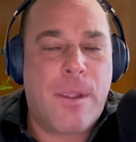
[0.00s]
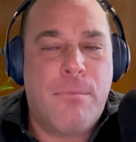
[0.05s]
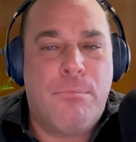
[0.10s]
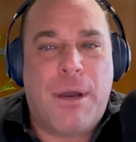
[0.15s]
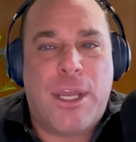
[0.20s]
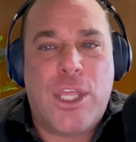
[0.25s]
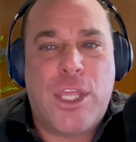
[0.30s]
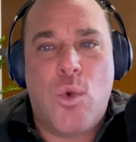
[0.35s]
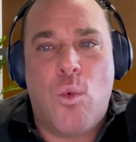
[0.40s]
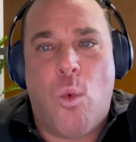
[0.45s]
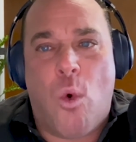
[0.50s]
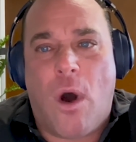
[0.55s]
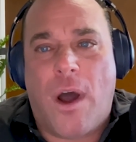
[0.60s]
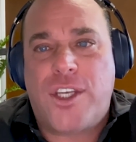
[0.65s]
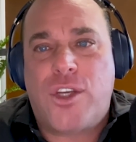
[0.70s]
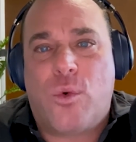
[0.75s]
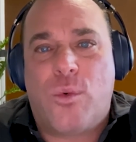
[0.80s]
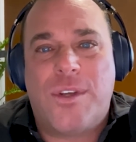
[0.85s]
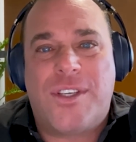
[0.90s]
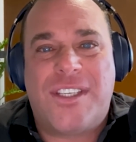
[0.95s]
But you
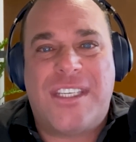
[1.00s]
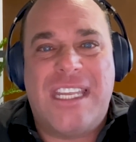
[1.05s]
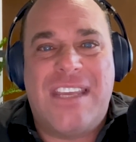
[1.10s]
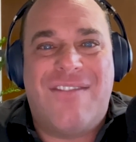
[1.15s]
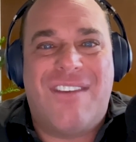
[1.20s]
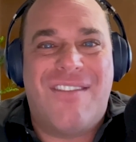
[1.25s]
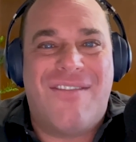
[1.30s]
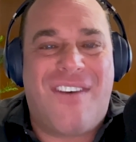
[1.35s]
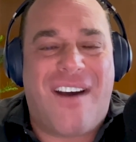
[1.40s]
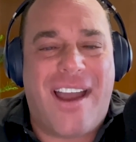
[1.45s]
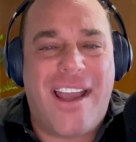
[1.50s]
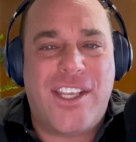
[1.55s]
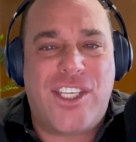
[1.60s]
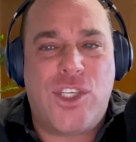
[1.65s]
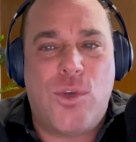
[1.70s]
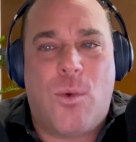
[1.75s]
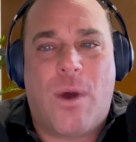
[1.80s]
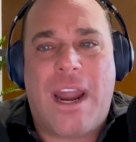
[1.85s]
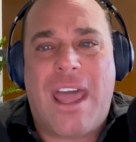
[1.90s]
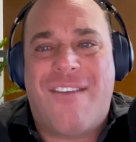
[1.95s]
want to receive
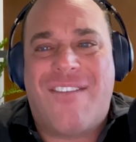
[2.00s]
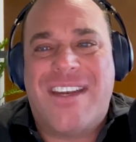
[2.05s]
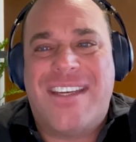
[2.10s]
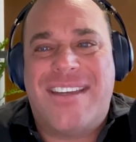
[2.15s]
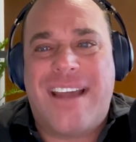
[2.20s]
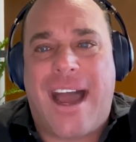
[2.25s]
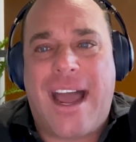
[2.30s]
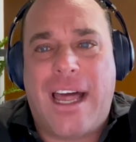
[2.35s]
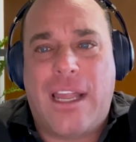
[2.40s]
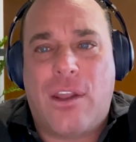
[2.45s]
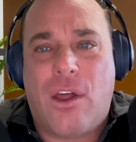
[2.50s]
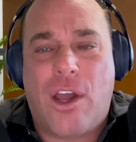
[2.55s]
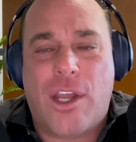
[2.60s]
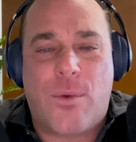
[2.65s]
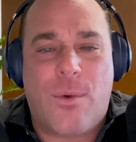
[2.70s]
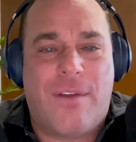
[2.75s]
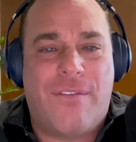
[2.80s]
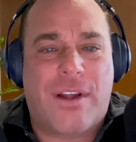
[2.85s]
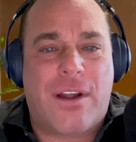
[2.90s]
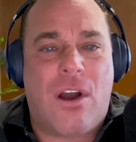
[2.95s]
advice. You want to have a dialogue,
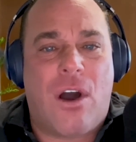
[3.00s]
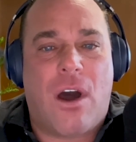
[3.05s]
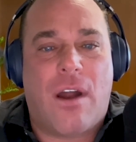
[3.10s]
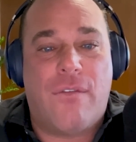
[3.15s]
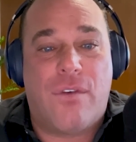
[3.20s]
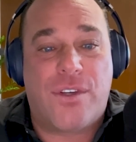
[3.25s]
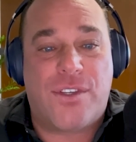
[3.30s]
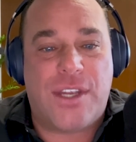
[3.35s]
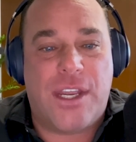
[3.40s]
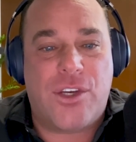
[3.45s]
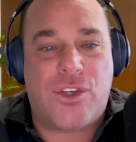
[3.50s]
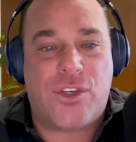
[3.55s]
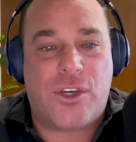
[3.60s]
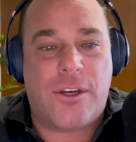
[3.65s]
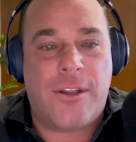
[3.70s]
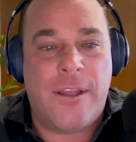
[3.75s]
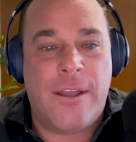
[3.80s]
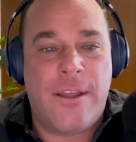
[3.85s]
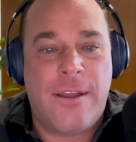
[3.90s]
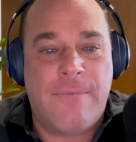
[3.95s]
you want to have a conversation.
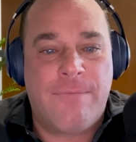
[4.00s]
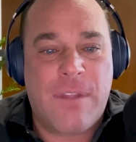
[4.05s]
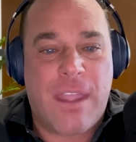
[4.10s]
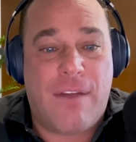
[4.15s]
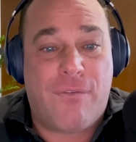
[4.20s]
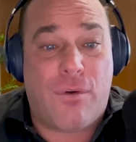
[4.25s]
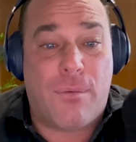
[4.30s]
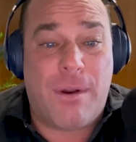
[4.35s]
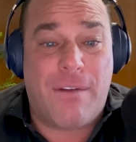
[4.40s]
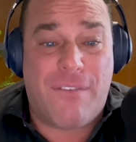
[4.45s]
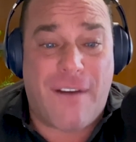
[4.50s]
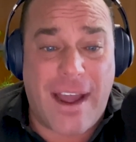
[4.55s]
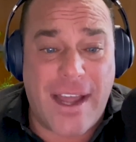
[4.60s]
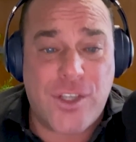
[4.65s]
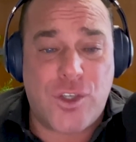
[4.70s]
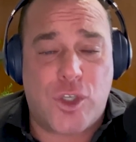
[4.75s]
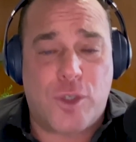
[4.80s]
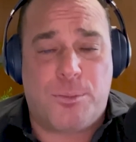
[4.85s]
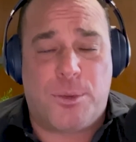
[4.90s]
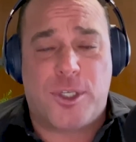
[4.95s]
And from an
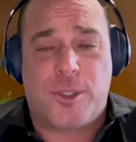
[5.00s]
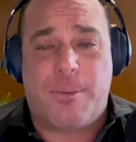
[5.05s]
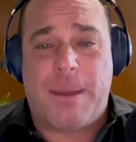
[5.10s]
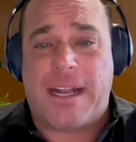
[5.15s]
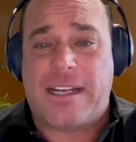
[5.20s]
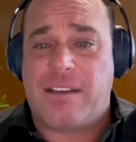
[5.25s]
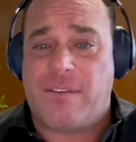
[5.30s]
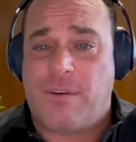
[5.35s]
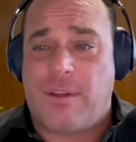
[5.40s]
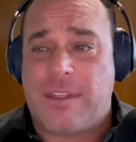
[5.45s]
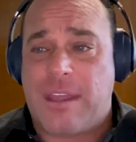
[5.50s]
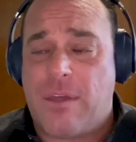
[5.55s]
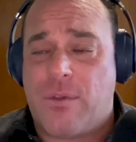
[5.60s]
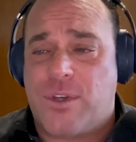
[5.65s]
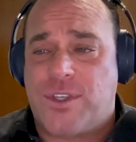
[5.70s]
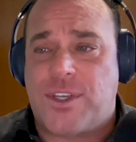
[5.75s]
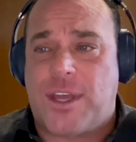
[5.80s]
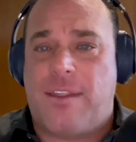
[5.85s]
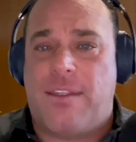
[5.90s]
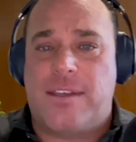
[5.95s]
advisor's perspective, on the other
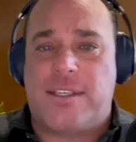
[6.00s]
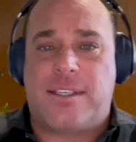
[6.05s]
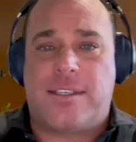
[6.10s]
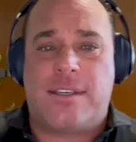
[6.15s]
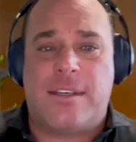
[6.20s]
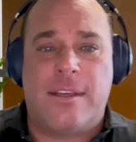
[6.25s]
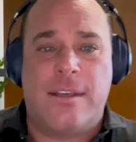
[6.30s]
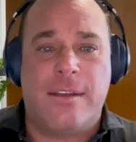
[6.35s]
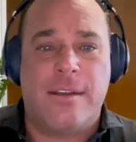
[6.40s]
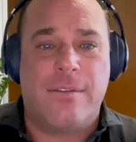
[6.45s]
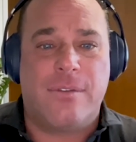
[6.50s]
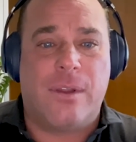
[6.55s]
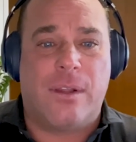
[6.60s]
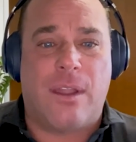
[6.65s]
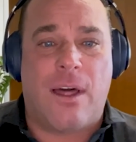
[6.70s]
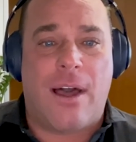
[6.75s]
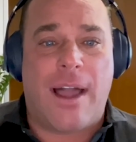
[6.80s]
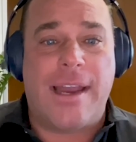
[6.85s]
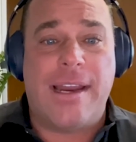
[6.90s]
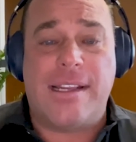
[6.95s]
side of the
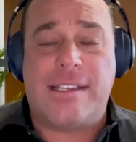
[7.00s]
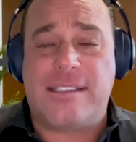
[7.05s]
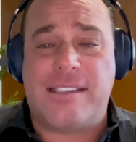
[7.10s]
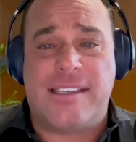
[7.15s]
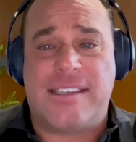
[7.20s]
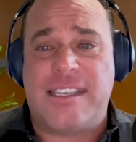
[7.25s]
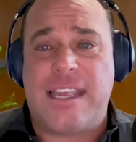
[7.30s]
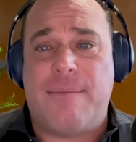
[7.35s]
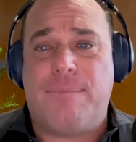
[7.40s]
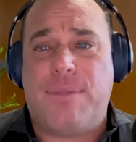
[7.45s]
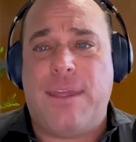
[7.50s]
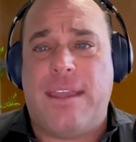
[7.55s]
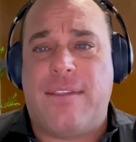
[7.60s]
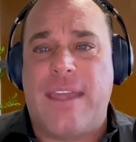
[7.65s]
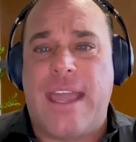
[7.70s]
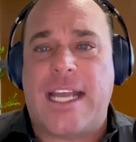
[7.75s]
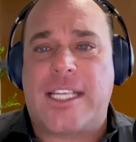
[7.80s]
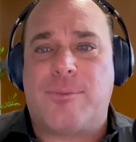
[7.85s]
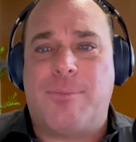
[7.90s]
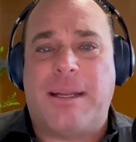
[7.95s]
line, it's the same thing.
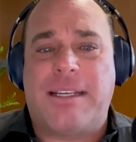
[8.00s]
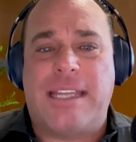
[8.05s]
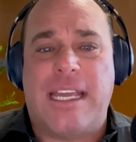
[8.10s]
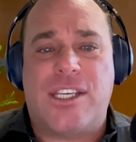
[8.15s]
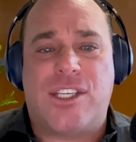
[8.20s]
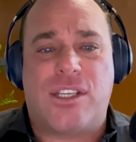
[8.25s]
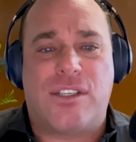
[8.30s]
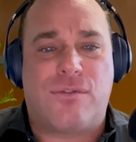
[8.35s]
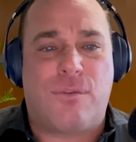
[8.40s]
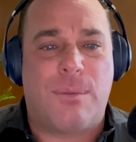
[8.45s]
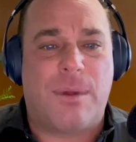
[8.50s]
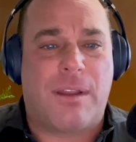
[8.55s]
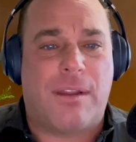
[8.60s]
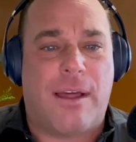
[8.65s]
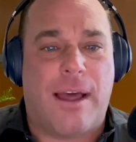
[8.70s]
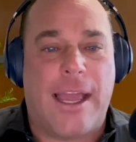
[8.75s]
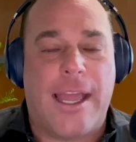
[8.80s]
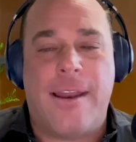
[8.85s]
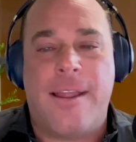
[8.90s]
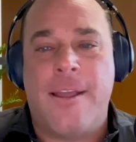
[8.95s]
The expectations from the
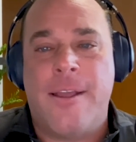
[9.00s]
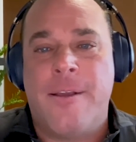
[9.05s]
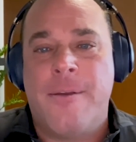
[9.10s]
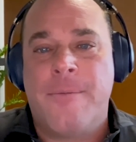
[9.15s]
client